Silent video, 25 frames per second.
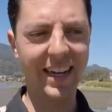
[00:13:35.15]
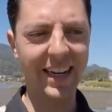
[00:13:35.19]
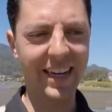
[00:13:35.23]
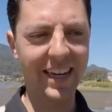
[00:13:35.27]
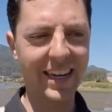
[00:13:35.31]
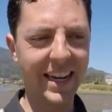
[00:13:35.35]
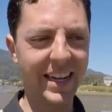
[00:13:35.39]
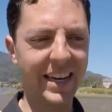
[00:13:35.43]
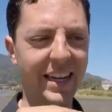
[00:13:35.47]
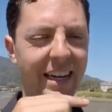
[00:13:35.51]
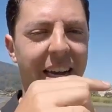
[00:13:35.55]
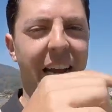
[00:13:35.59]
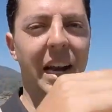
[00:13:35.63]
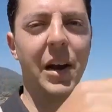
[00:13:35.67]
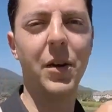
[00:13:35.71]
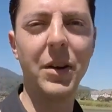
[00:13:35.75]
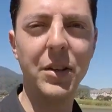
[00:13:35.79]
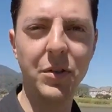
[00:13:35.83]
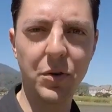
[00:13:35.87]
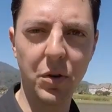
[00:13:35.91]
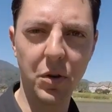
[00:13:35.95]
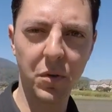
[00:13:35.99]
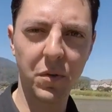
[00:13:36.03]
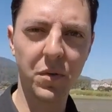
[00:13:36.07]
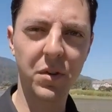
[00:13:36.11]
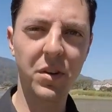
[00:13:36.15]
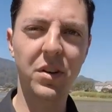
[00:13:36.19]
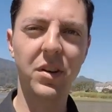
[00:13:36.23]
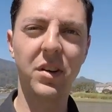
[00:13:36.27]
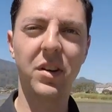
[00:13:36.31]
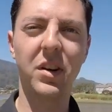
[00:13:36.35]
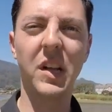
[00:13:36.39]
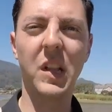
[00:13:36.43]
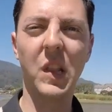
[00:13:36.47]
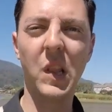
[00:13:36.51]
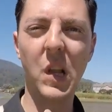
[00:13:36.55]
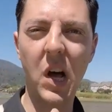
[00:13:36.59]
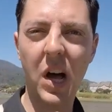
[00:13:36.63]
it kind of carries over
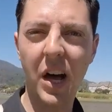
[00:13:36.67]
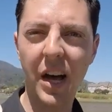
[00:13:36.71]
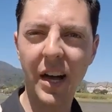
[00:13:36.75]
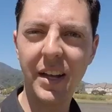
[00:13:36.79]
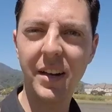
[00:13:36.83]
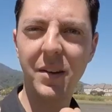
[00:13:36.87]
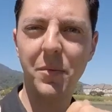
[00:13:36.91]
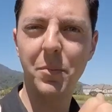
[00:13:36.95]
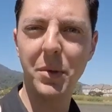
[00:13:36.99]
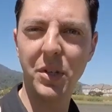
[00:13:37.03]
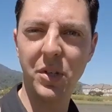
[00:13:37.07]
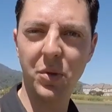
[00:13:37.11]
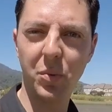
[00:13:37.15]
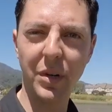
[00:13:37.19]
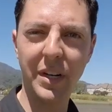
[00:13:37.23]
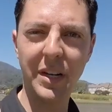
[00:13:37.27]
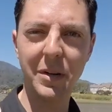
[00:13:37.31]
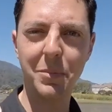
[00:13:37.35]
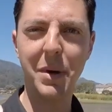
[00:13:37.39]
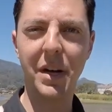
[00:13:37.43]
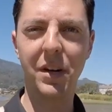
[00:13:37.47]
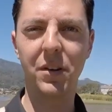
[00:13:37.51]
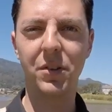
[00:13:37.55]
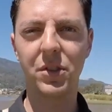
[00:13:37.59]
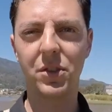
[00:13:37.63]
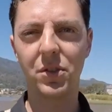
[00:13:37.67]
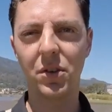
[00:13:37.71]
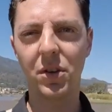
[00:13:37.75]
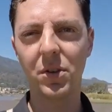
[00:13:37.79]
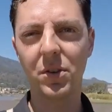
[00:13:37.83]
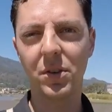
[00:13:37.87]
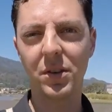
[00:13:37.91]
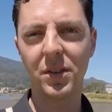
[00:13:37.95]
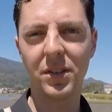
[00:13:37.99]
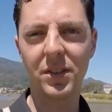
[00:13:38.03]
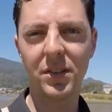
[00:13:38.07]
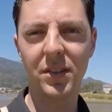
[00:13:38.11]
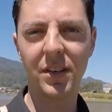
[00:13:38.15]
a lot between pedal
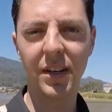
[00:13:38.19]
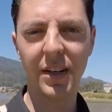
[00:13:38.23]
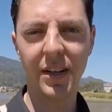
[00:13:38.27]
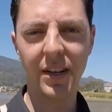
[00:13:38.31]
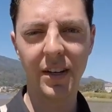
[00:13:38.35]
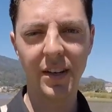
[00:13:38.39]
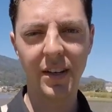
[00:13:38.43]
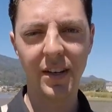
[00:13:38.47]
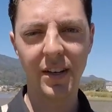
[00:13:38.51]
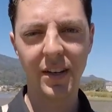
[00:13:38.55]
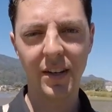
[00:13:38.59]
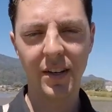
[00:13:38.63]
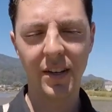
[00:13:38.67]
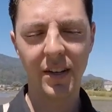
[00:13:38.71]
strokes. Hmm